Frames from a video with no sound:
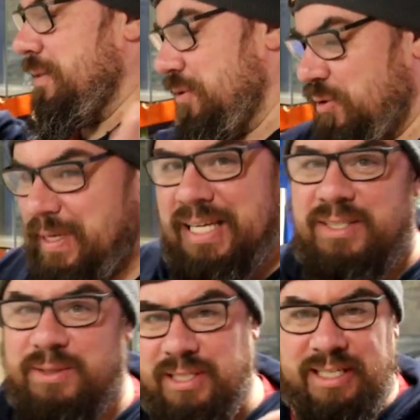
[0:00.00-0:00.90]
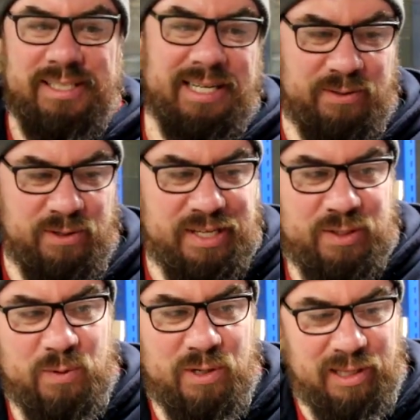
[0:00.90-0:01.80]
up some space so as I can start on
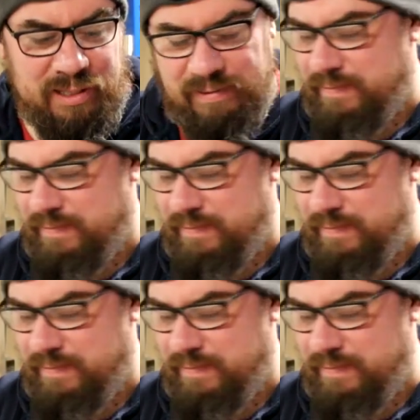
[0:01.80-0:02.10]
this wall.